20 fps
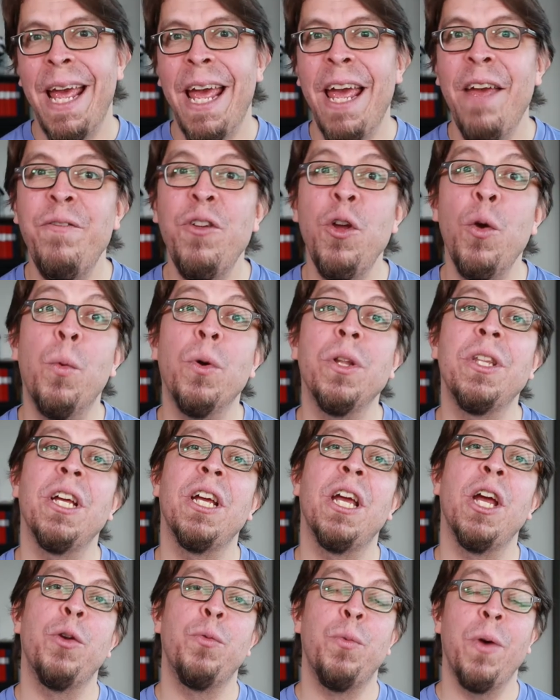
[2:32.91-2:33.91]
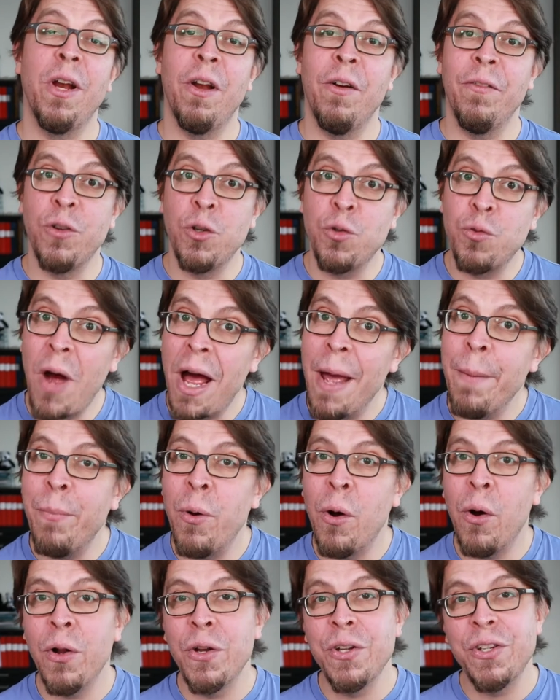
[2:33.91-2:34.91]
If you want to get rid of
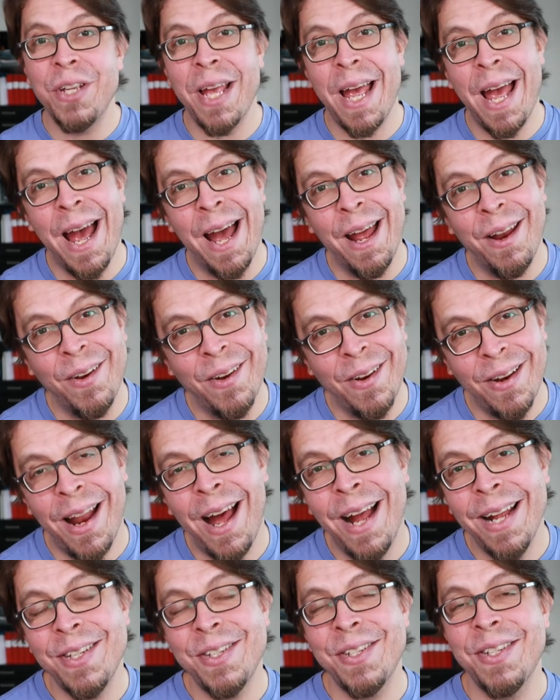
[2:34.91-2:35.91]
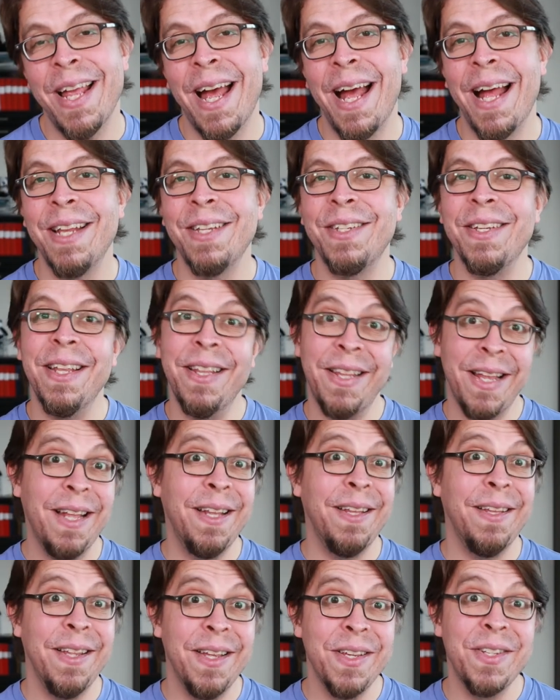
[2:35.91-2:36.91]
tripods and light stands,
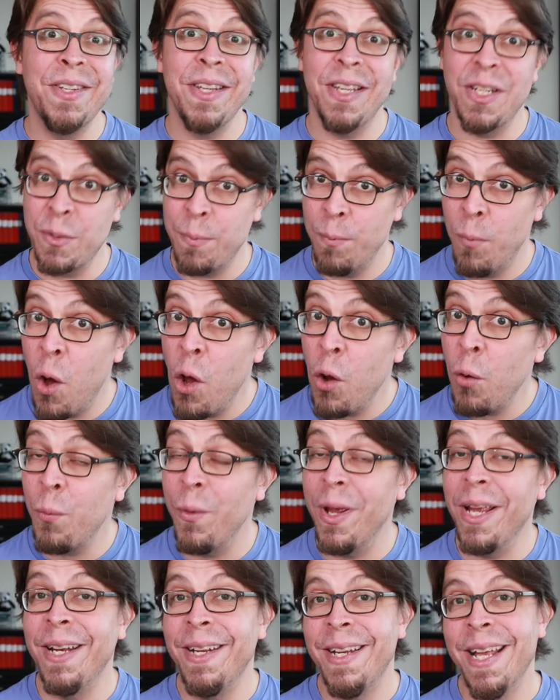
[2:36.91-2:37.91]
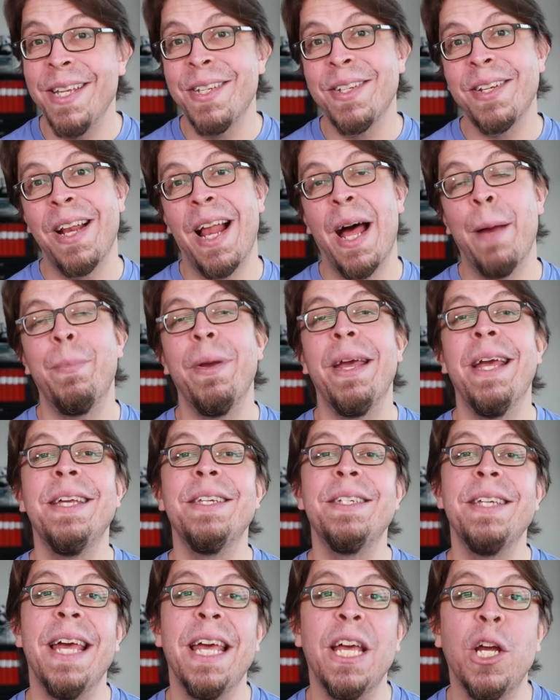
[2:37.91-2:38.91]
then this SmallRig desk clamp
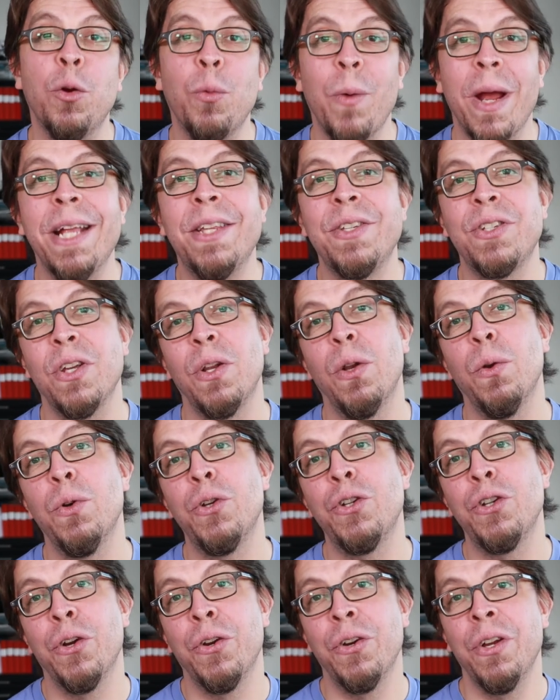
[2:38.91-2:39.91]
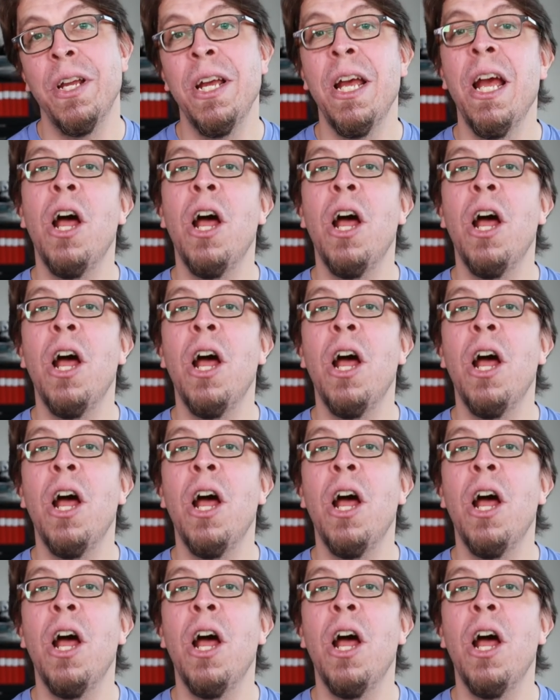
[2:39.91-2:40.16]
is a great solution.